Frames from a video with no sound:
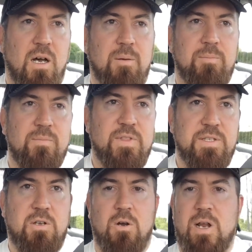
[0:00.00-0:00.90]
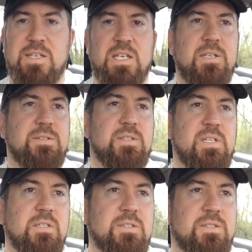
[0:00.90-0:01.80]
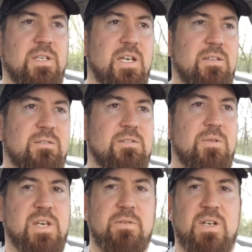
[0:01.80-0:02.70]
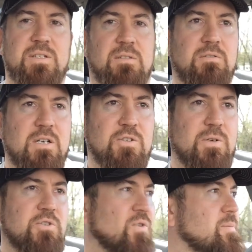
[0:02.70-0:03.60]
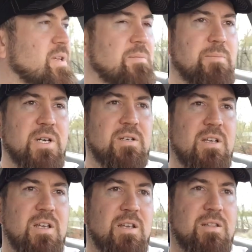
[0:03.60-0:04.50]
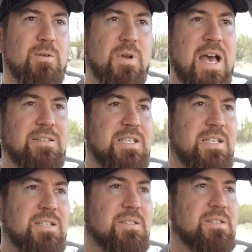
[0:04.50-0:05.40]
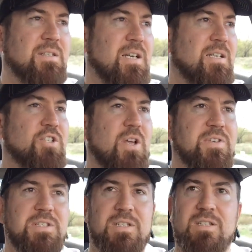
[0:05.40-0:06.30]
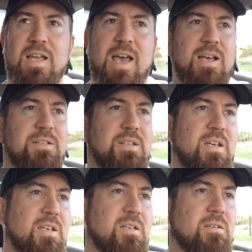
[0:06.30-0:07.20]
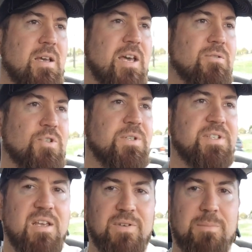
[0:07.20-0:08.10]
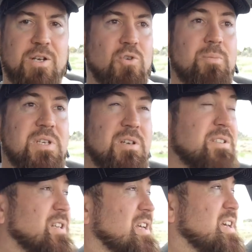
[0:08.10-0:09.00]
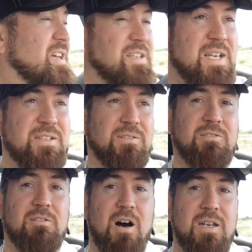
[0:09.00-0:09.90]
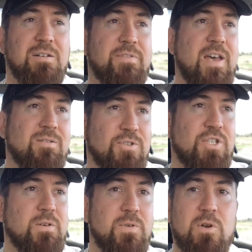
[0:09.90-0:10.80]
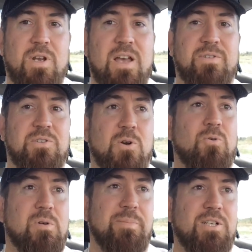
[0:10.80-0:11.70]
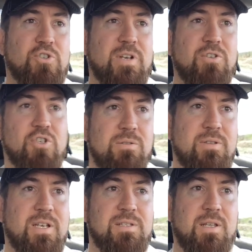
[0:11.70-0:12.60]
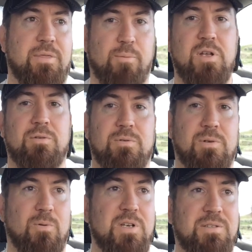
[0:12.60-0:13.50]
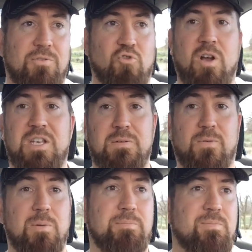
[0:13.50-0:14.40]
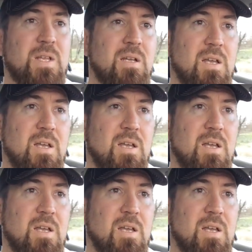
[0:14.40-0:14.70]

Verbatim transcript: Um, this car has heated seats, and you think of it as a luxury treatment, but the reality is uh, Chevy did it as a energy saving measure because it takes a lot of energy. If you don't have an internal combustion engine that's at 300 degrees to draw heat from,